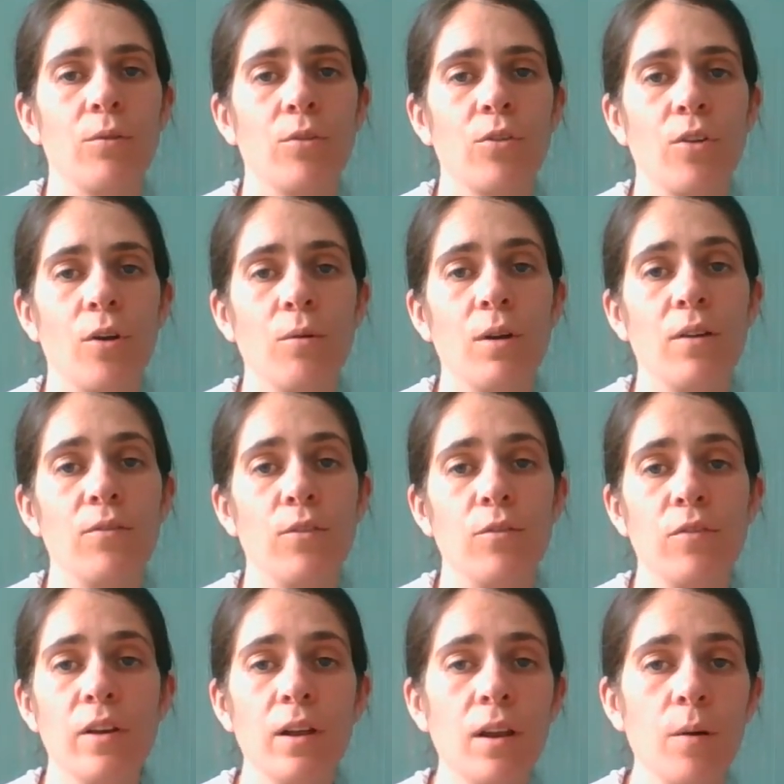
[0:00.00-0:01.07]
So if you
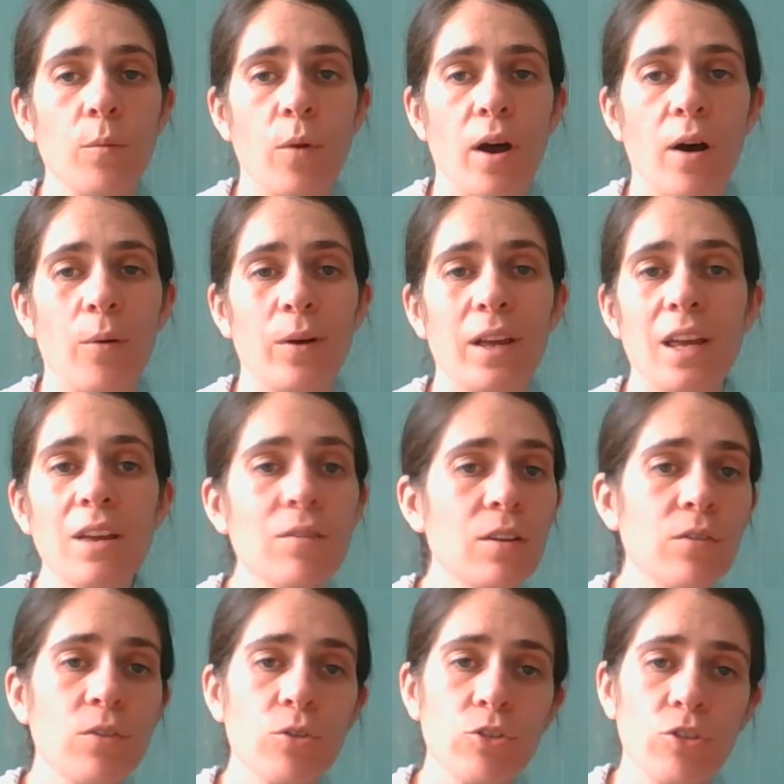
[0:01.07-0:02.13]
feel unwell, even
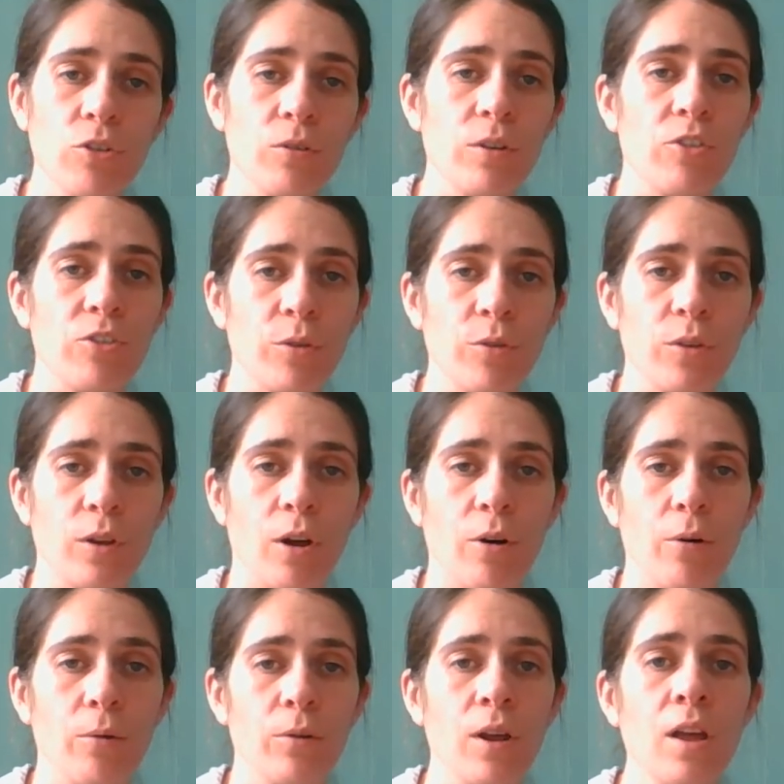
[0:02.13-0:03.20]
if you're sure it's just a
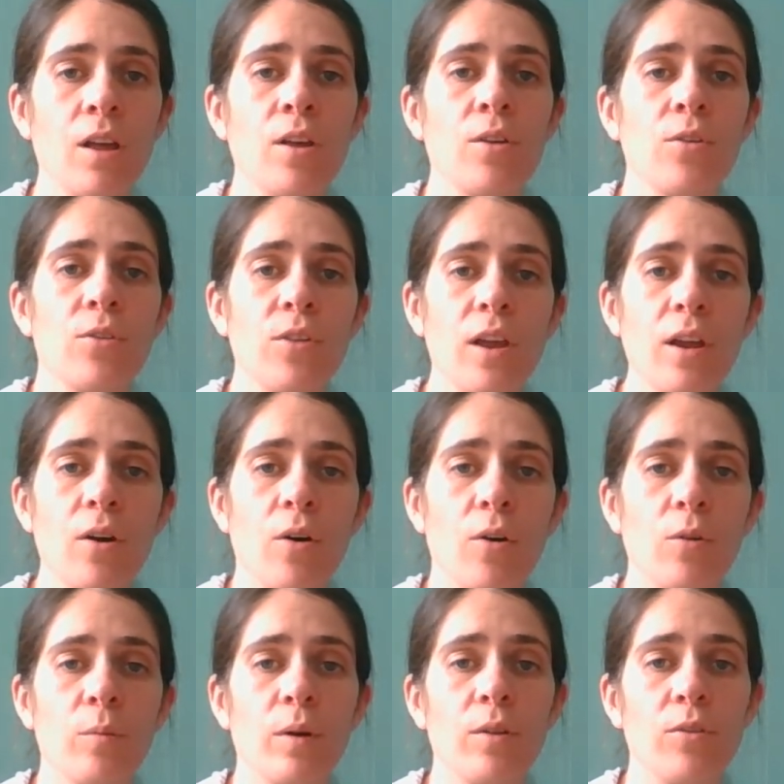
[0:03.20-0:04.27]
cold, stay
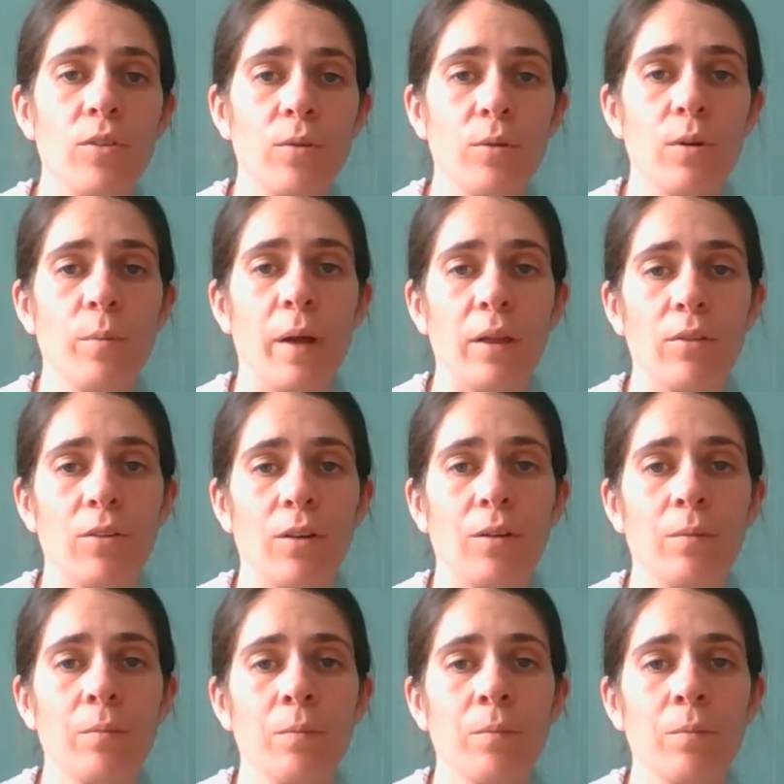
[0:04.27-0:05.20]
home until you're better.